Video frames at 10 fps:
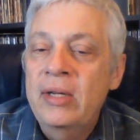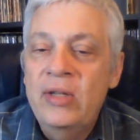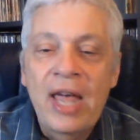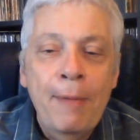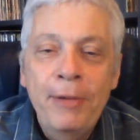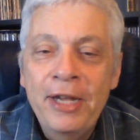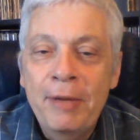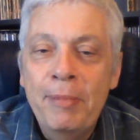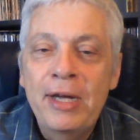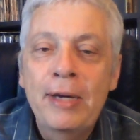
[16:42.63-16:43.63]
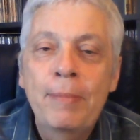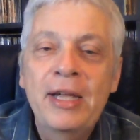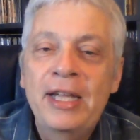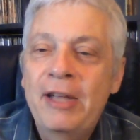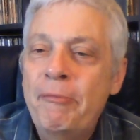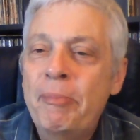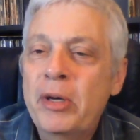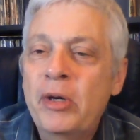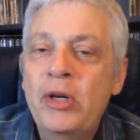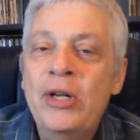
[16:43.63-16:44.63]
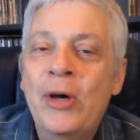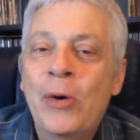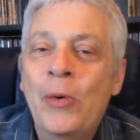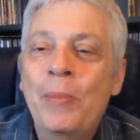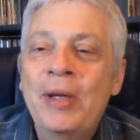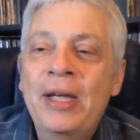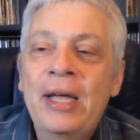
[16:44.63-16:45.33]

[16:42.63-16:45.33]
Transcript: zapping them up, and giving them a good home.